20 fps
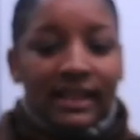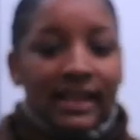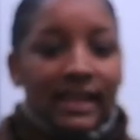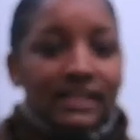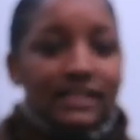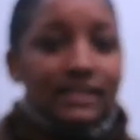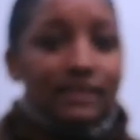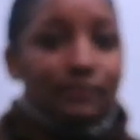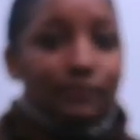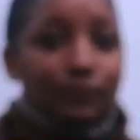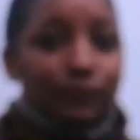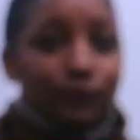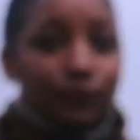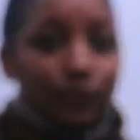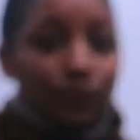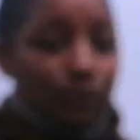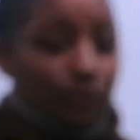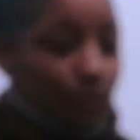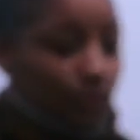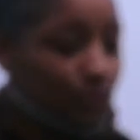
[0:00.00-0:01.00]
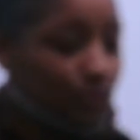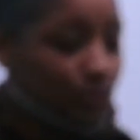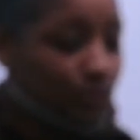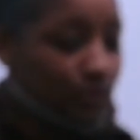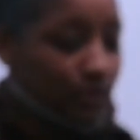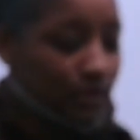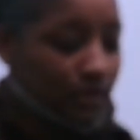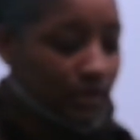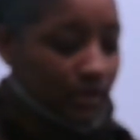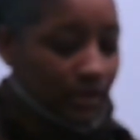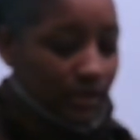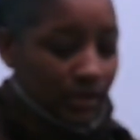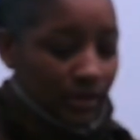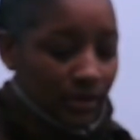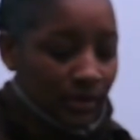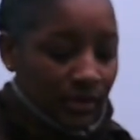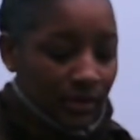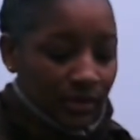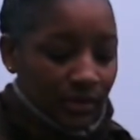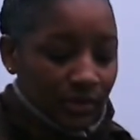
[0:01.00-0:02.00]
get some food,
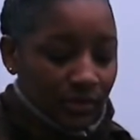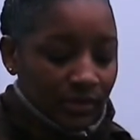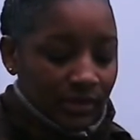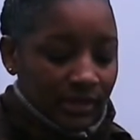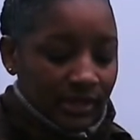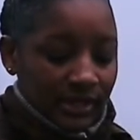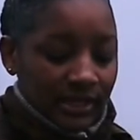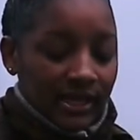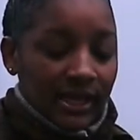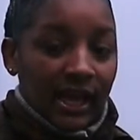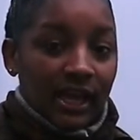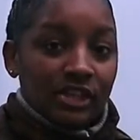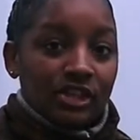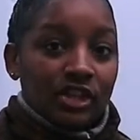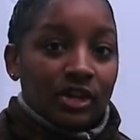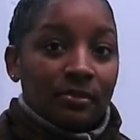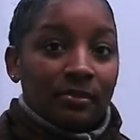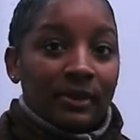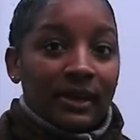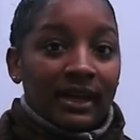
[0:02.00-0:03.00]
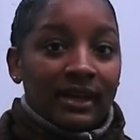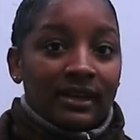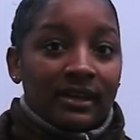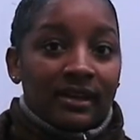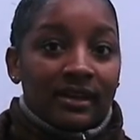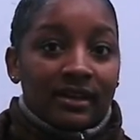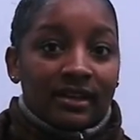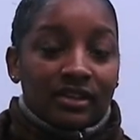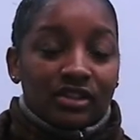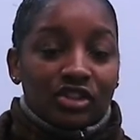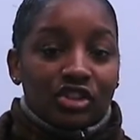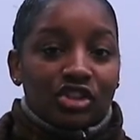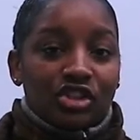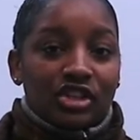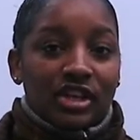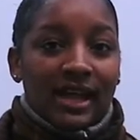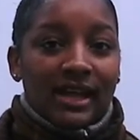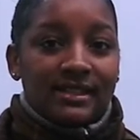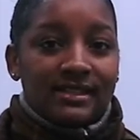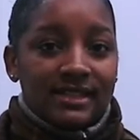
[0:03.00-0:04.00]
really catch up and
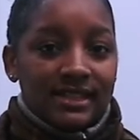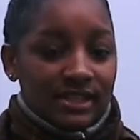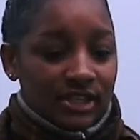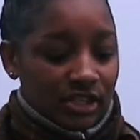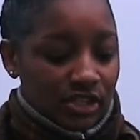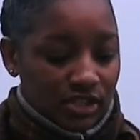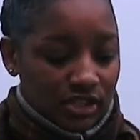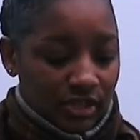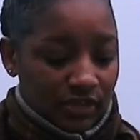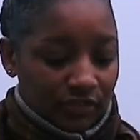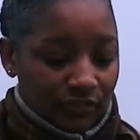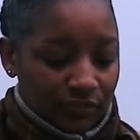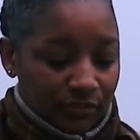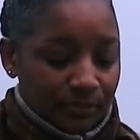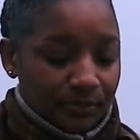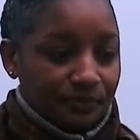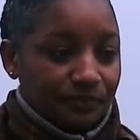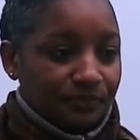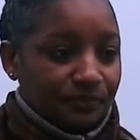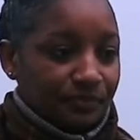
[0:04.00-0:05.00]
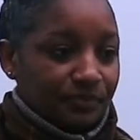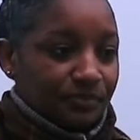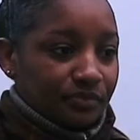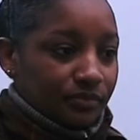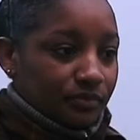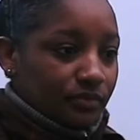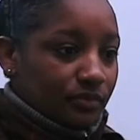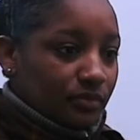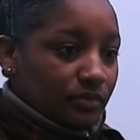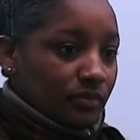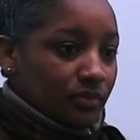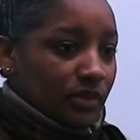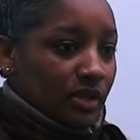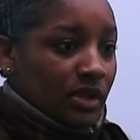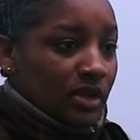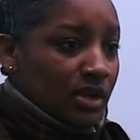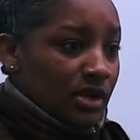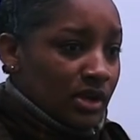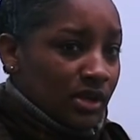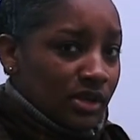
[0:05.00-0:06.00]
chat and stuff.
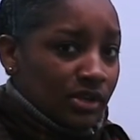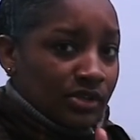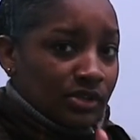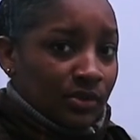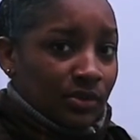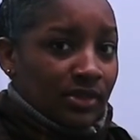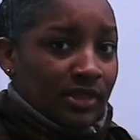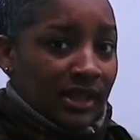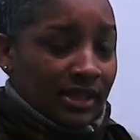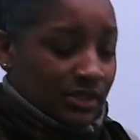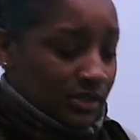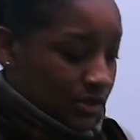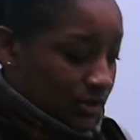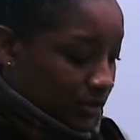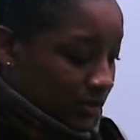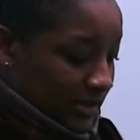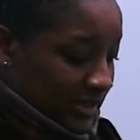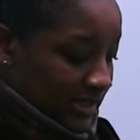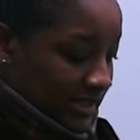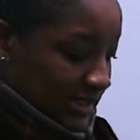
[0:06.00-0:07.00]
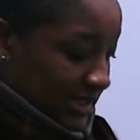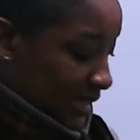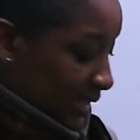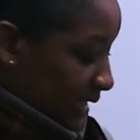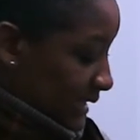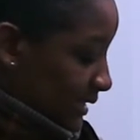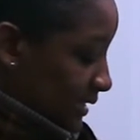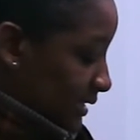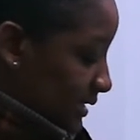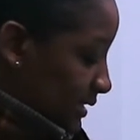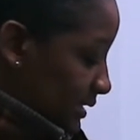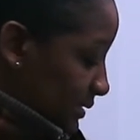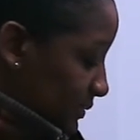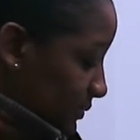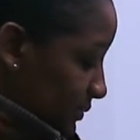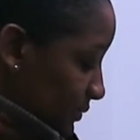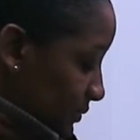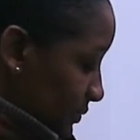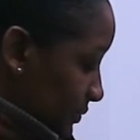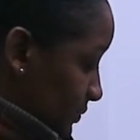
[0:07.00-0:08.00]
So that too is nice.
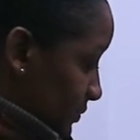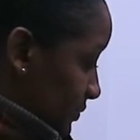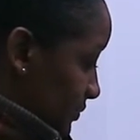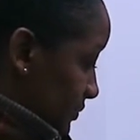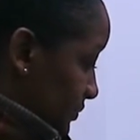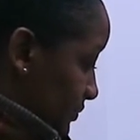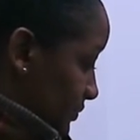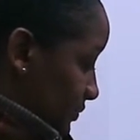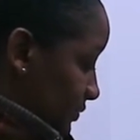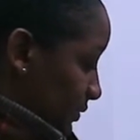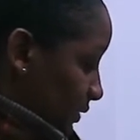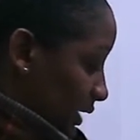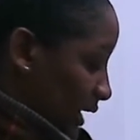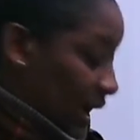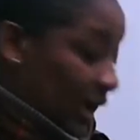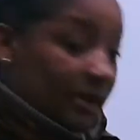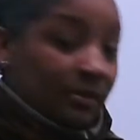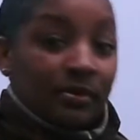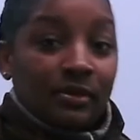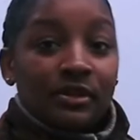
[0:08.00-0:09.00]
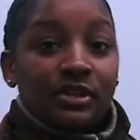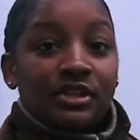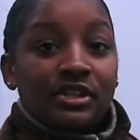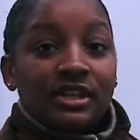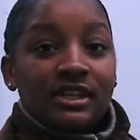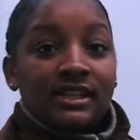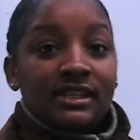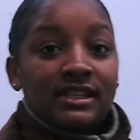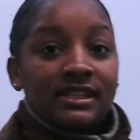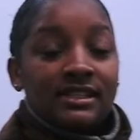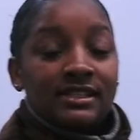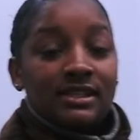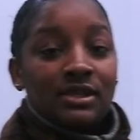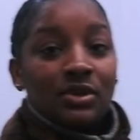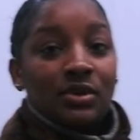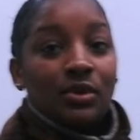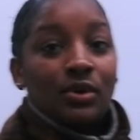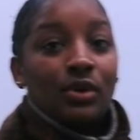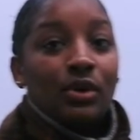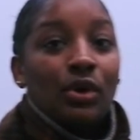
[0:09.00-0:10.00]
I appreciate these
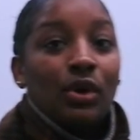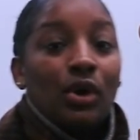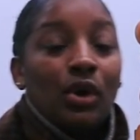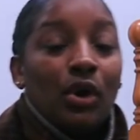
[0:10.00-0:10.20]
little